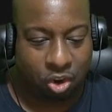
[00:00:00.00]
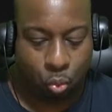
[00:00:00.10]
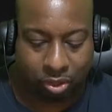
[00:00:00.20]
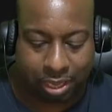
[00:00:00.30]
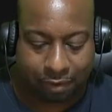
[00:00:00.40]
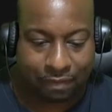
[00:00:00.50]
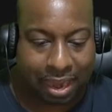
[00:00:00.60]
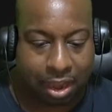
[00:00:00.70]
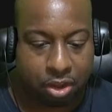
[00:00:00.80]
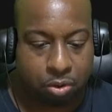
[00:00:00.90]
with a
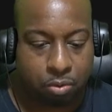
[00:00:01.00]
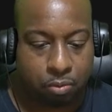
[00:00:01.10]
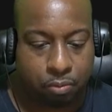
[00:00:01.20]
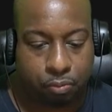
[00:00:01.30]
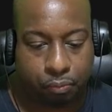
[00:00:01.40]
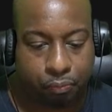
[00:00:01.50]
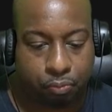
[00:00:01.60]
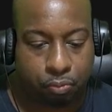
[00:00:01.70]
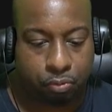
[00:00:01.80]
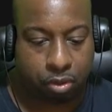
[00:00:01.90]
value
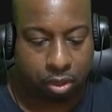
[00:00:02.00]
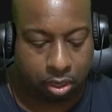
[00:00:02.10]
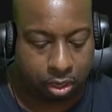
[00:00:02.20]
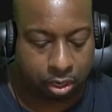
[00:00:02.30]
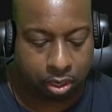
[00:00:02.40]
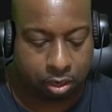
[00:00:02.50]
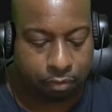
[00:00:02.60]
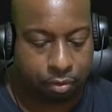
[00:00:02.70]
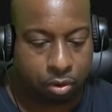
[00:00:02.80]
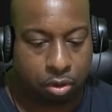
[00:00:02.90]

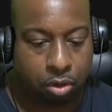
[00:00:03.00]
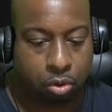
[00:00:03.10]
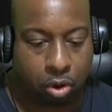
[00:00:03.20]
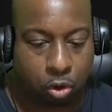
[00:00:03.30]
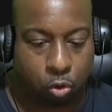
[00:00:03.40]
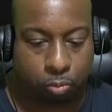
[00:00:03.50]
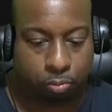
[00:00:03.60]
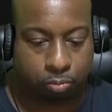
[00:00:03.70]
of Chrome.